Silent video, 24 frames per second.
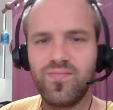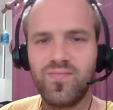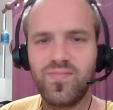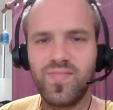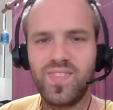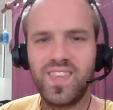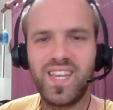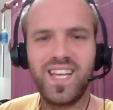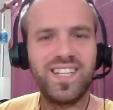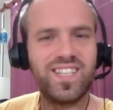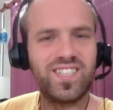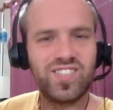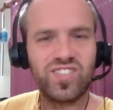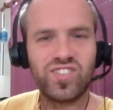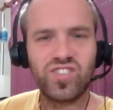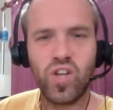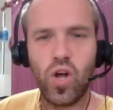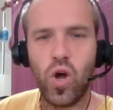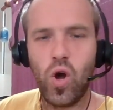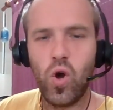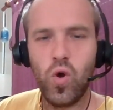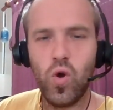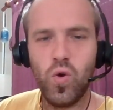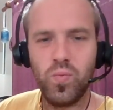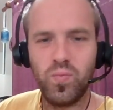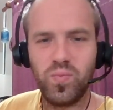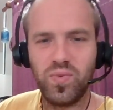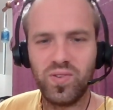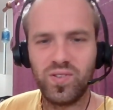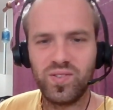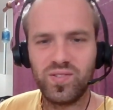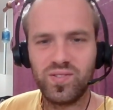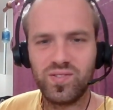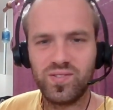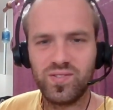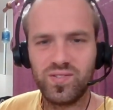they just hope
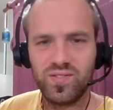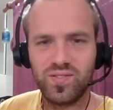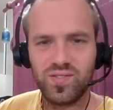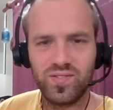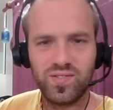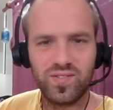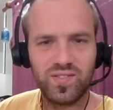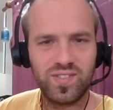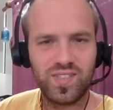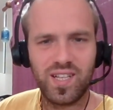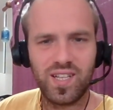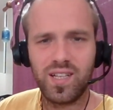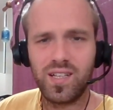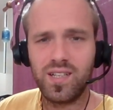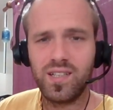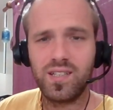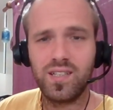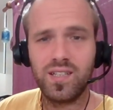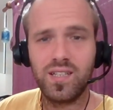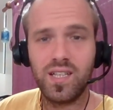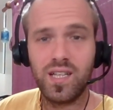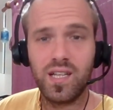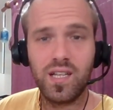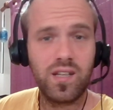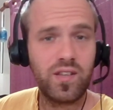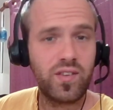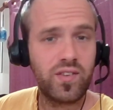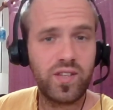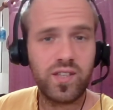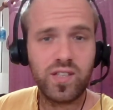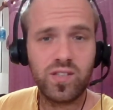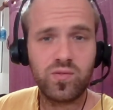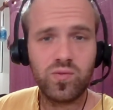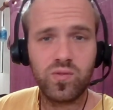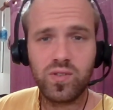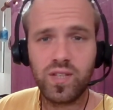that
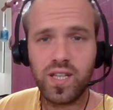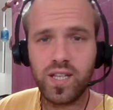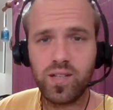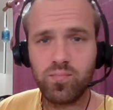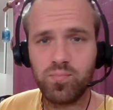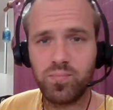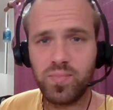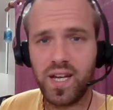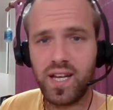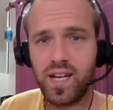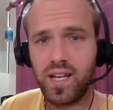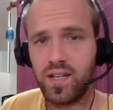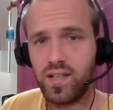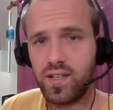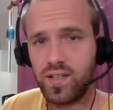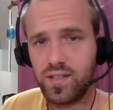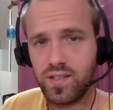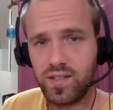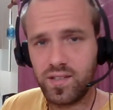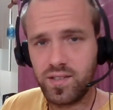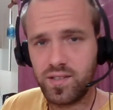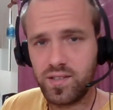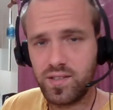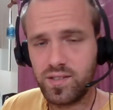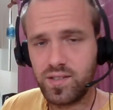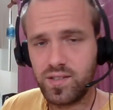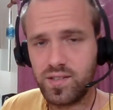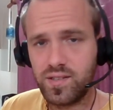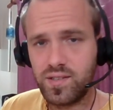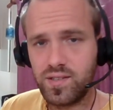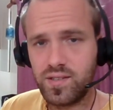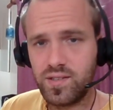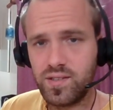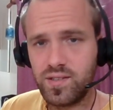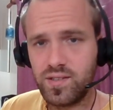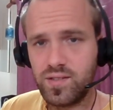things will get better
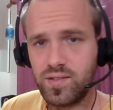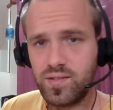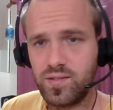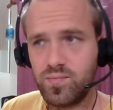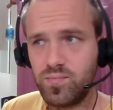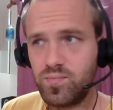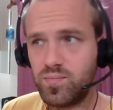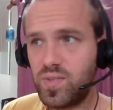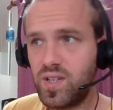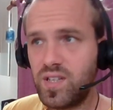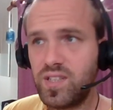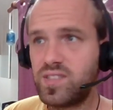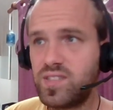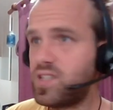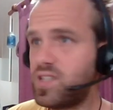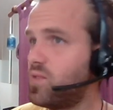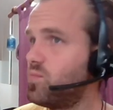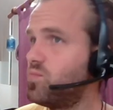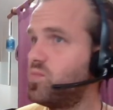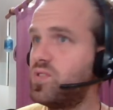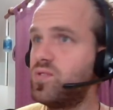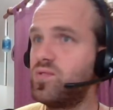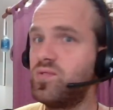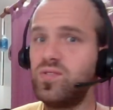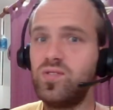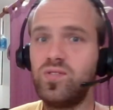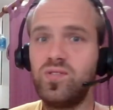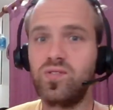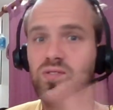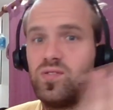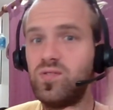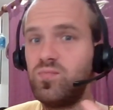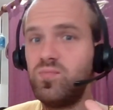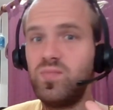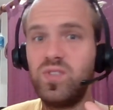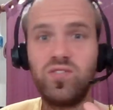by someone
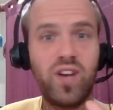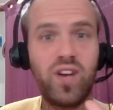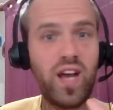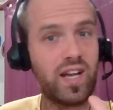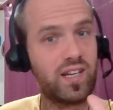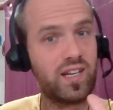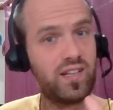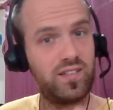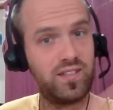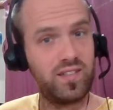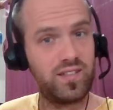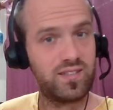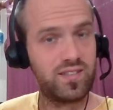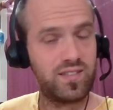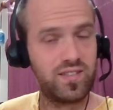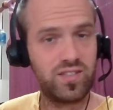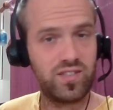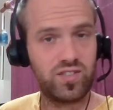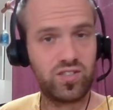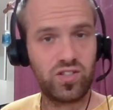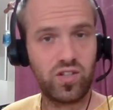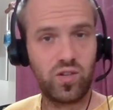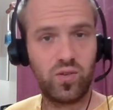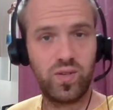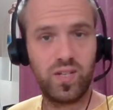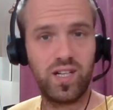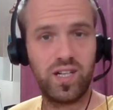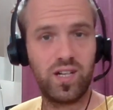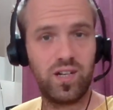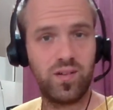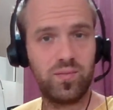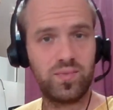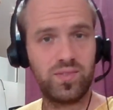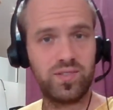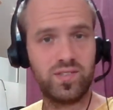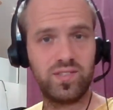miraculously showing
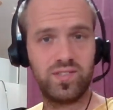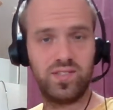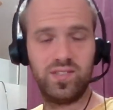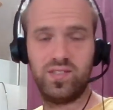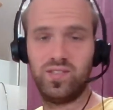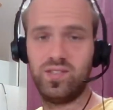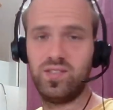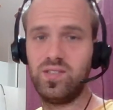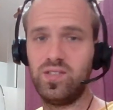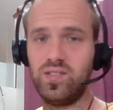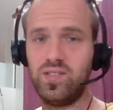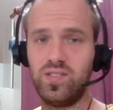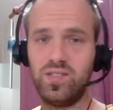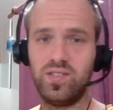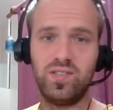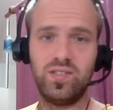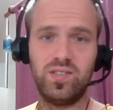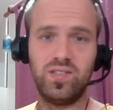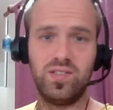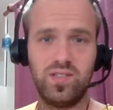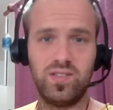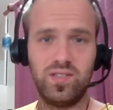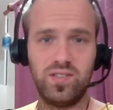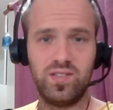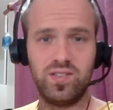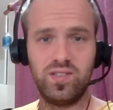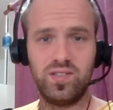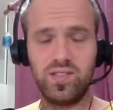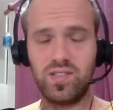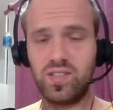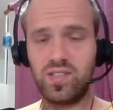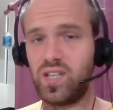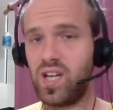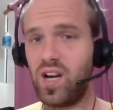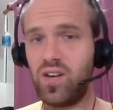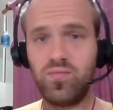up.
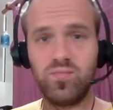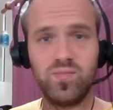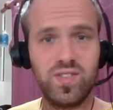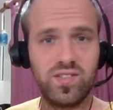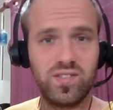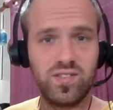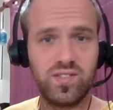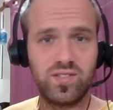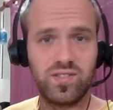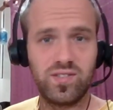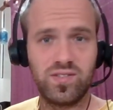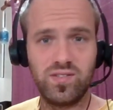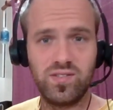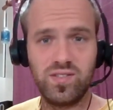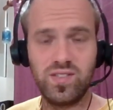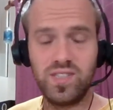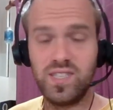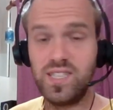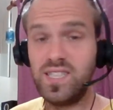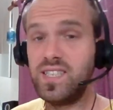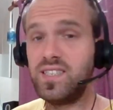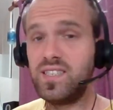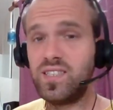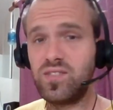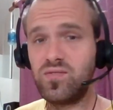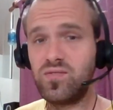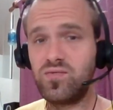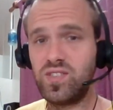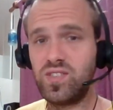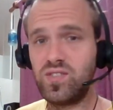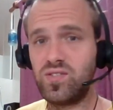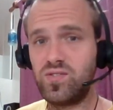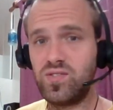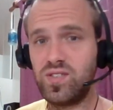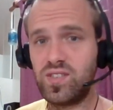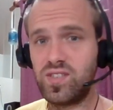The government easing
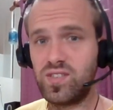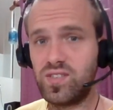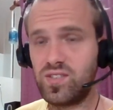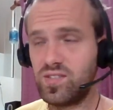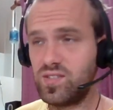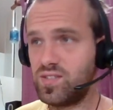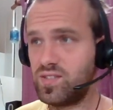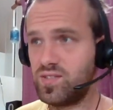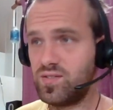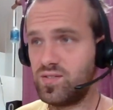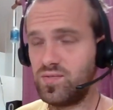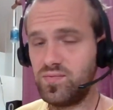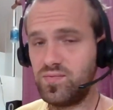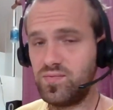restrictions.